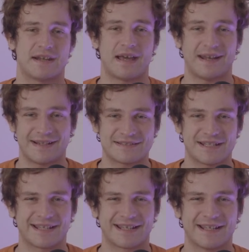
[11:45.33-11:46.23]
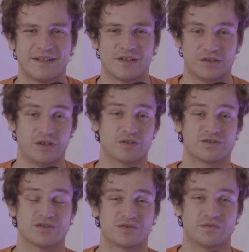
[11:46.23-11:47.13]
editing those
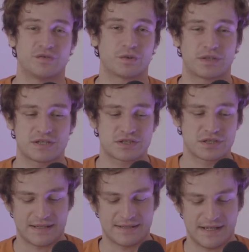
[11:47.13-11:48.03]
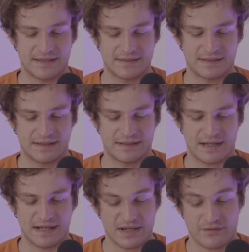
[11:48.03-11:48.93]
sorts of footage. And then
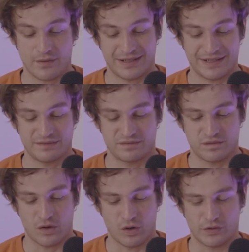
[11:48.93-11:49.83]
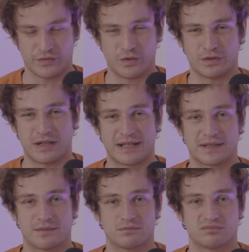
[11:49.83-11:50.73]
I never really thought of
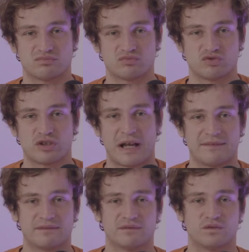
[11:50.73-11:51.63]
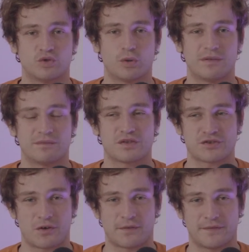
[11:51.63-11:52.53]
like doing
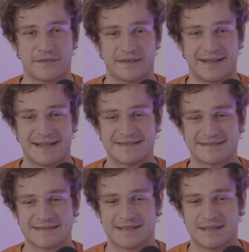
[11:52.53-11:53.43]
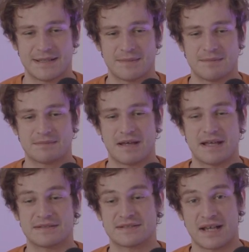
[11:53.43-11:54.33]
photography as
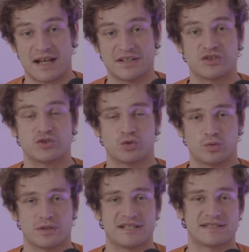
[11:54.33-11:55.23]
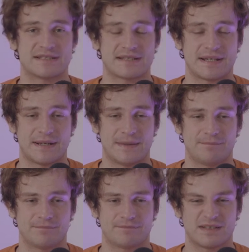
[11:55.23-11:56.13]
a side to this.
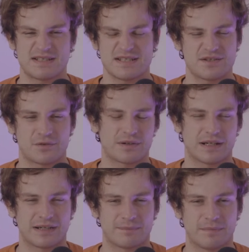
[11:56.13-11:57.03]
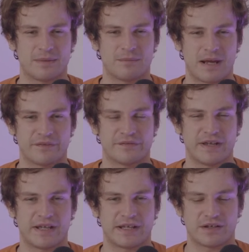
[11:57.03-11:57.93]
It's just not really been my
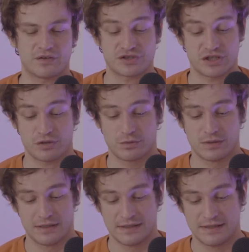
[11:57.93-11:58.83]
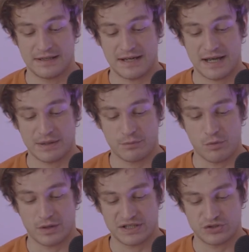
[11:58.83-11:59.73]
thing until I
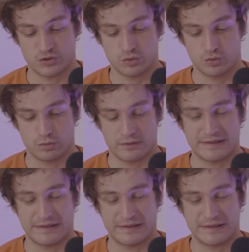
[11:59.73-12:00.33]
wanted to